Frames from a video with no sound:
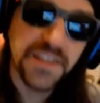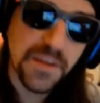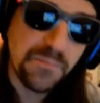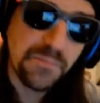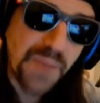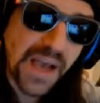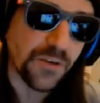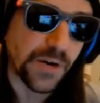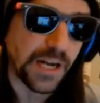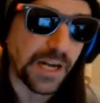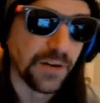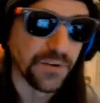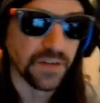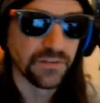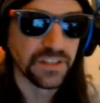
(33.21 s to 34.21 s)
in the
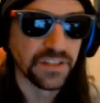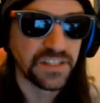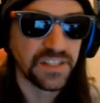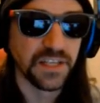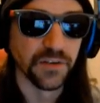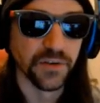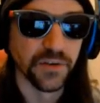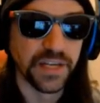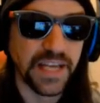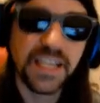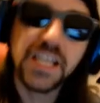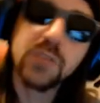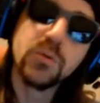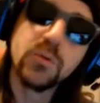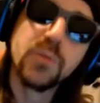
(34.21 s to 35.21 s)
background of the scenery
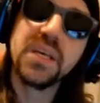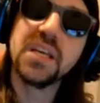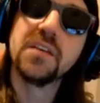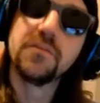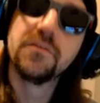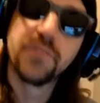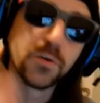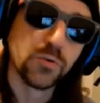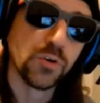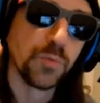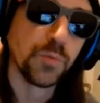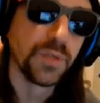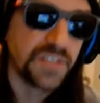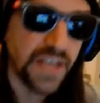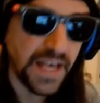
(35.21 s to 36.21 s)
and he will be
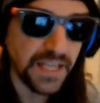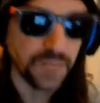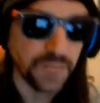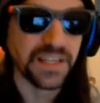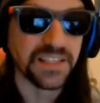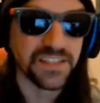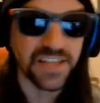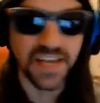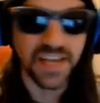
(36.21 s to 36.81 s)
invulnerable to enemies.